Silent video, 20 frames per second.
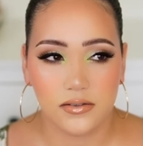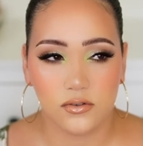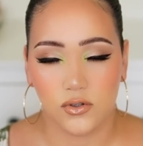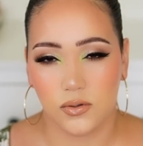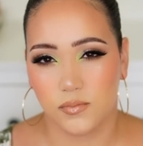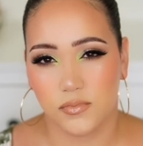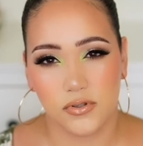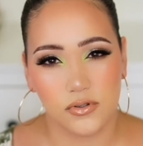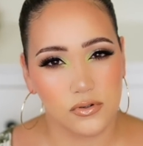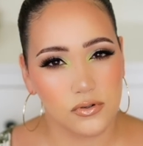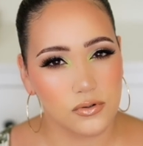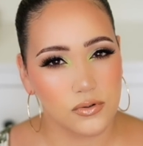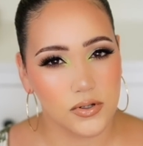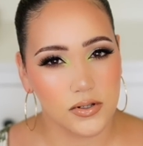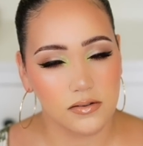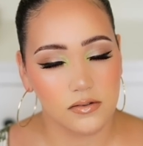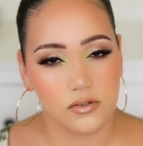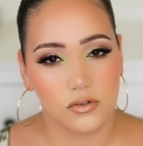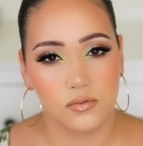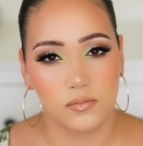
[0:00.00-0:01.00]
So I'm still
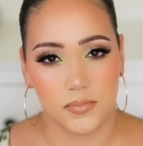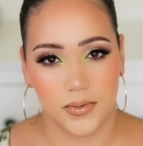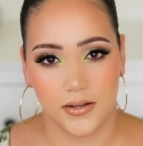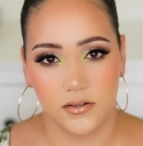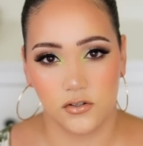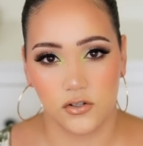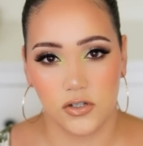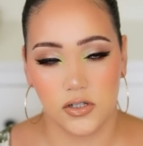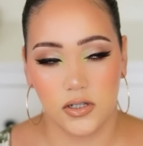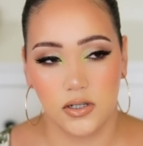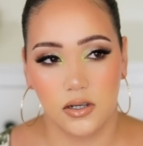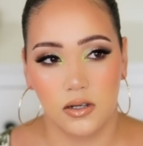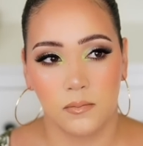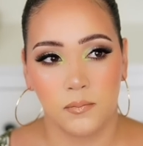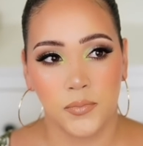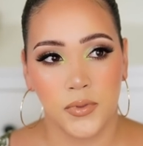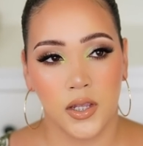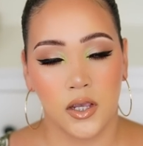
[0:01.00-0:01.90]
going to mention it,